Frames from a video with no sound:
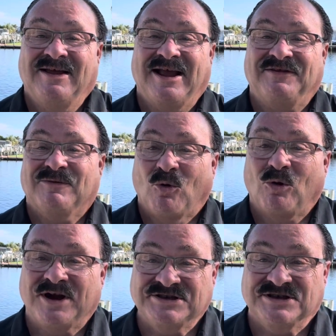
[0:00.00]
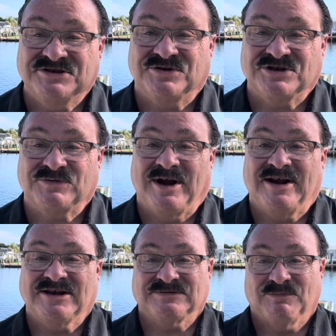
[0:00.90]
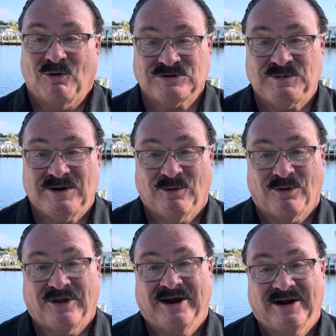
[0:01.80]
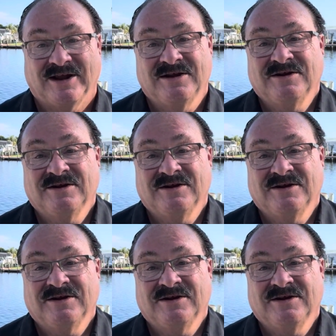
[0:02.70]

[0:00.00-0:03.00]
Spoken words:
at the mortgage interest rate as most people think.